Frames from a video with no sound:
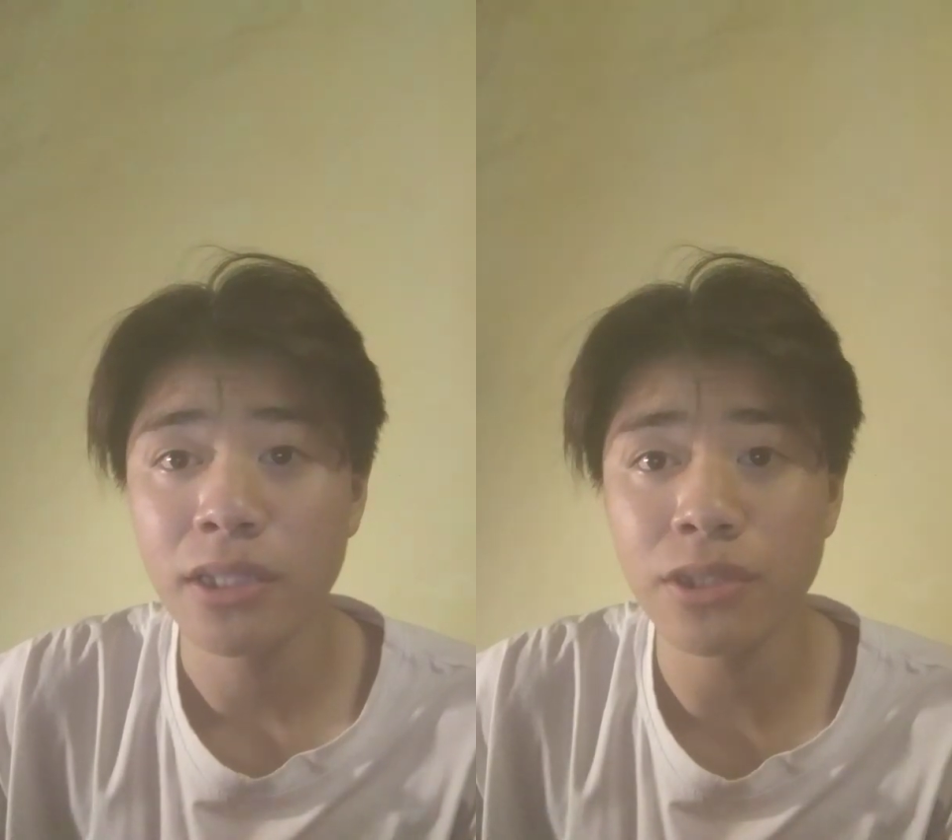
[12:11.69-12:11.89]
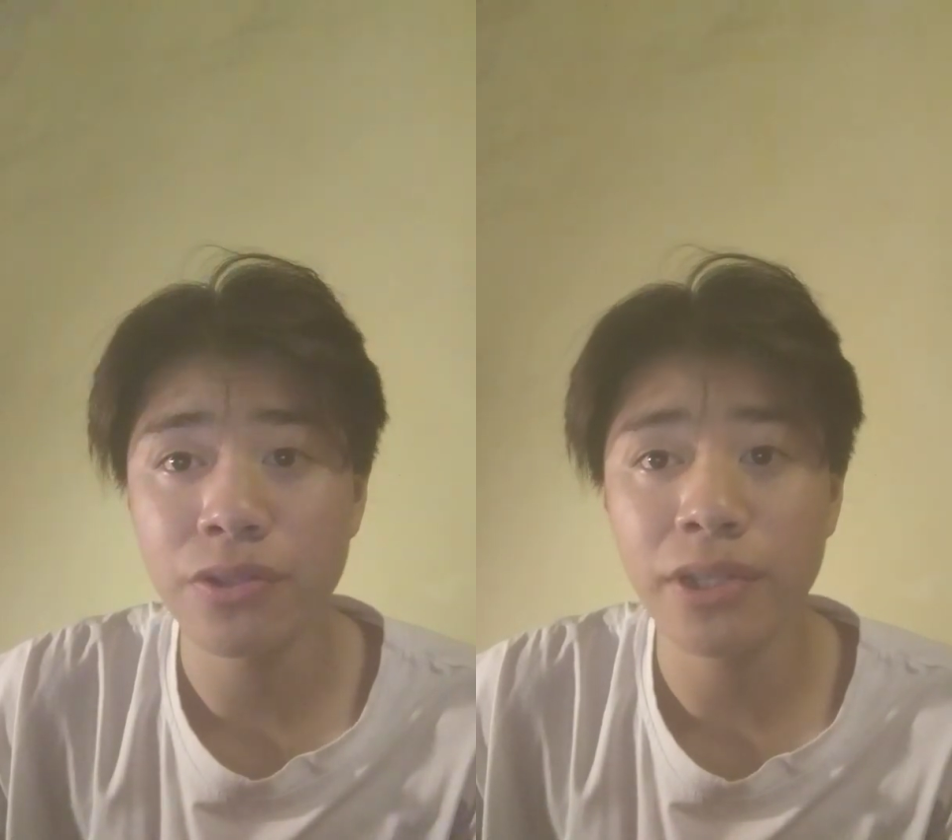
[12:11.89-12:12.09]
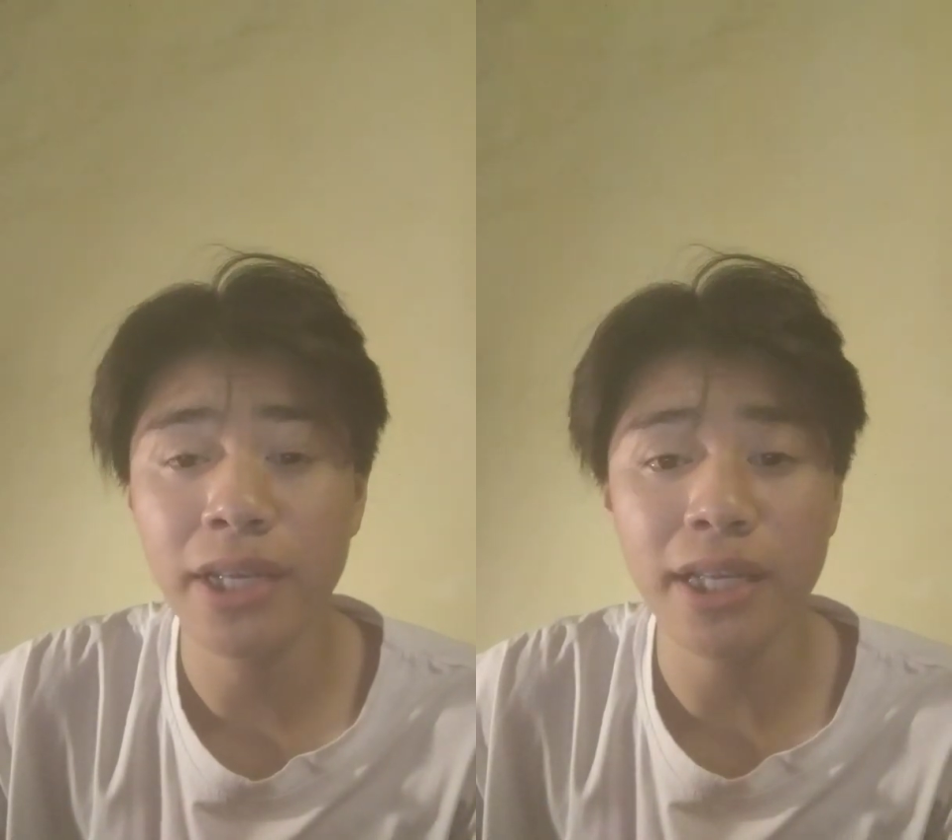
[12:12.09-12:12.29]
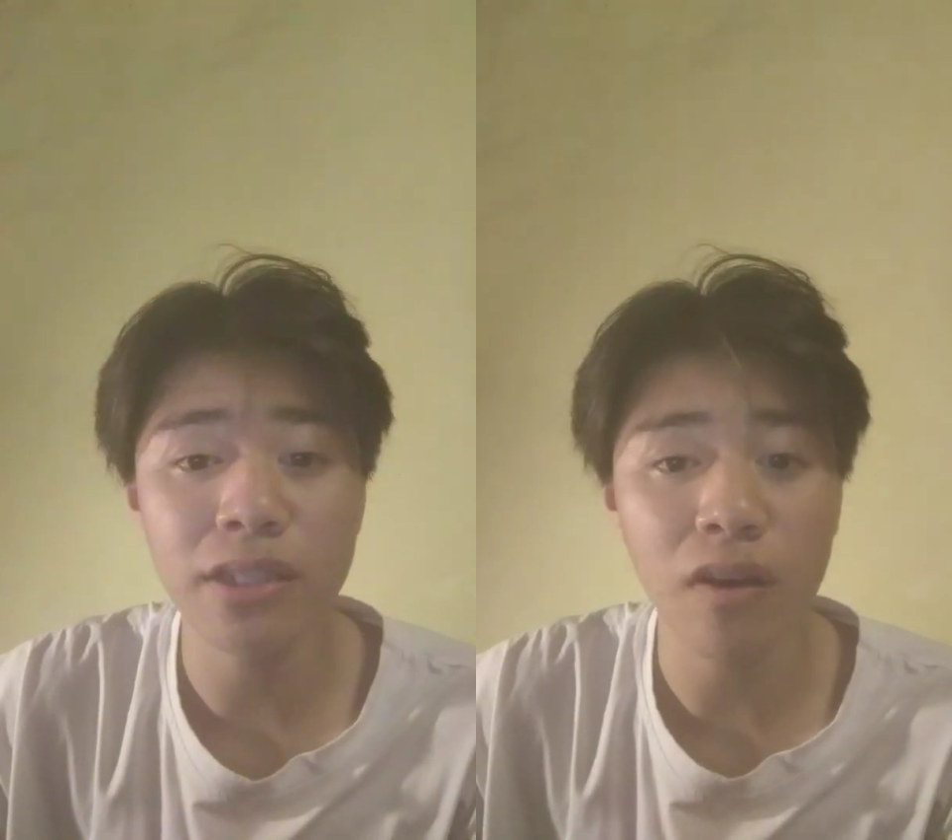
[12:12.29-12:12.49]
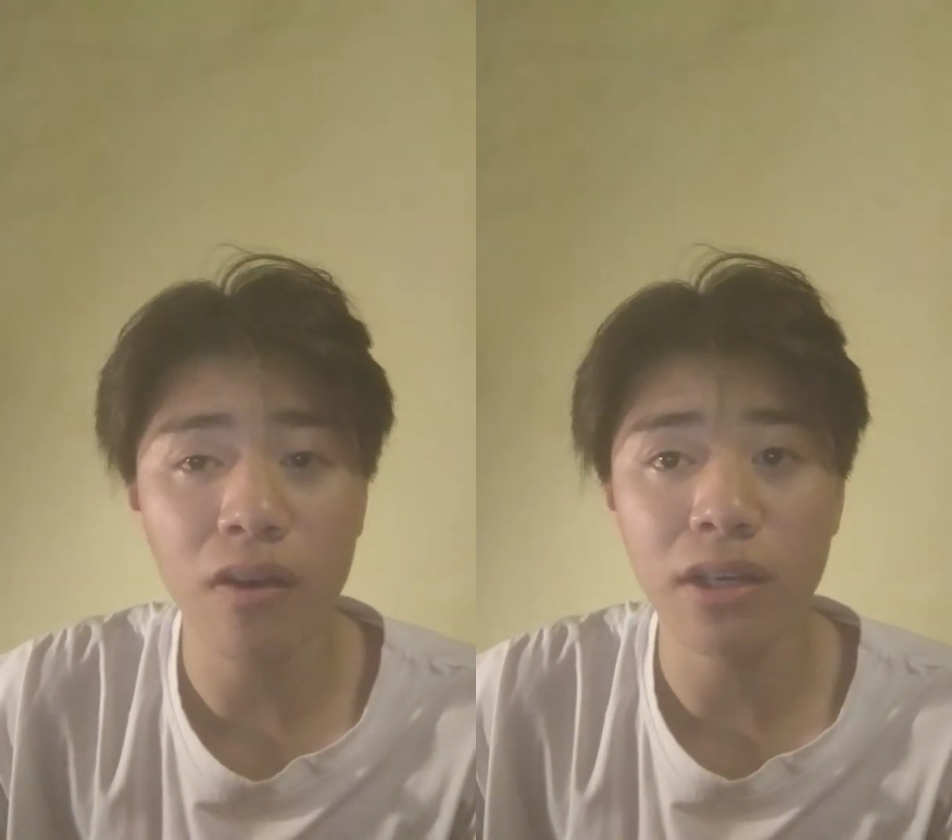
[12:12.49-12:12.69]
the string
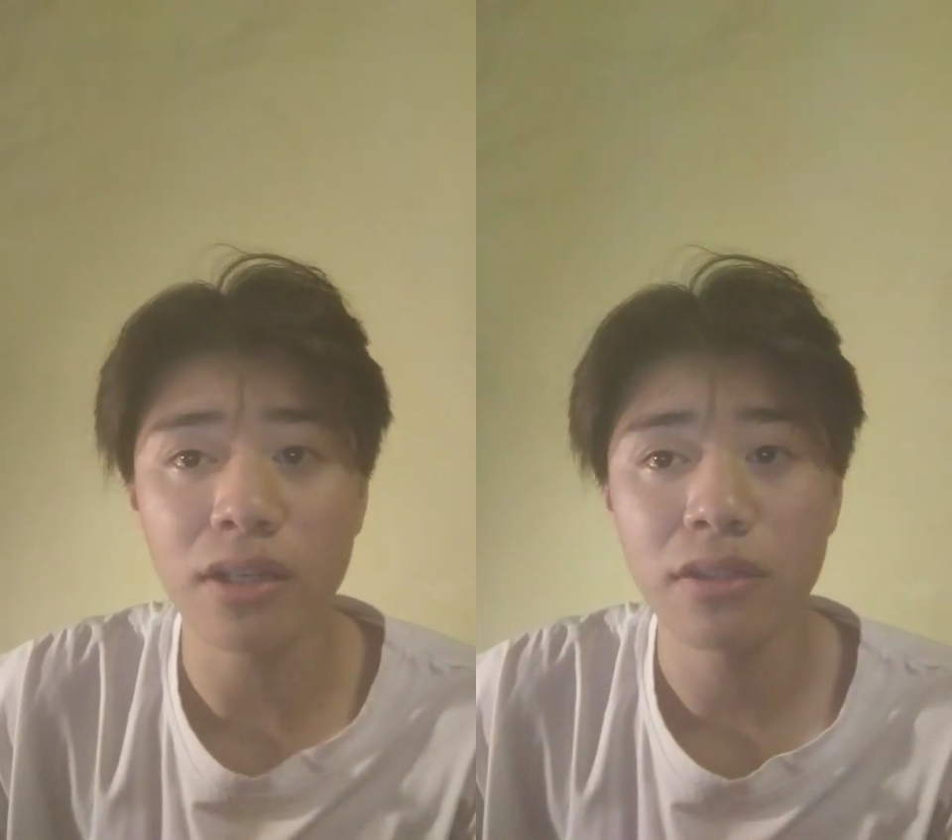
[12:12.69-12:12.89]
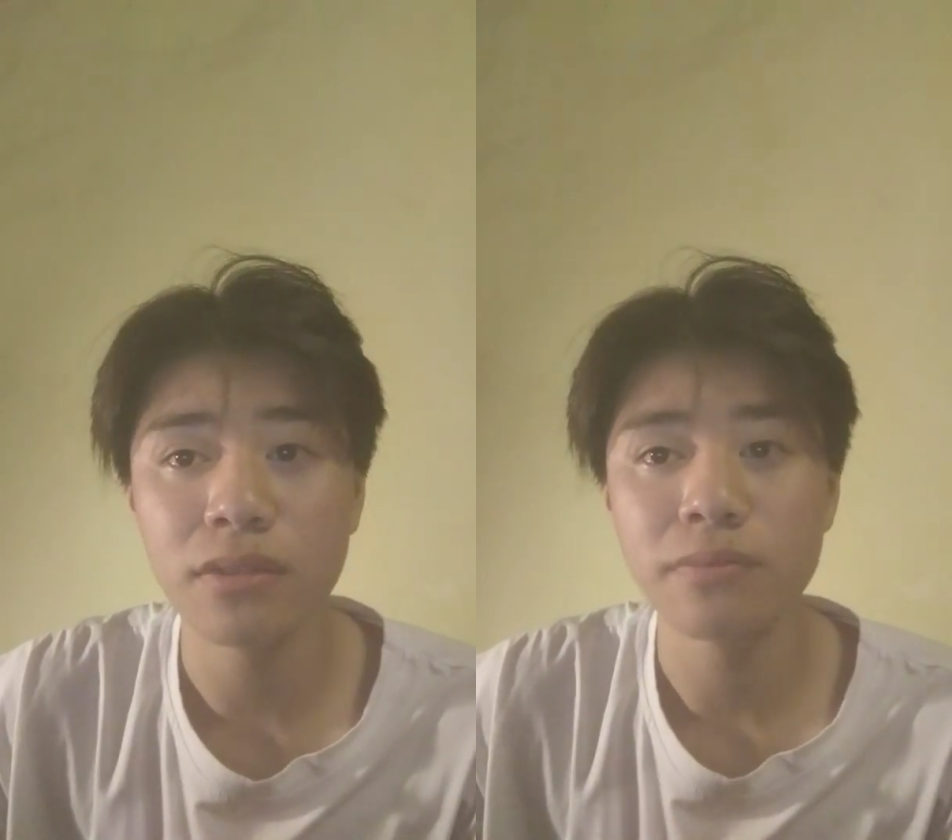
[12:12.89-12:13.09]
gets longer.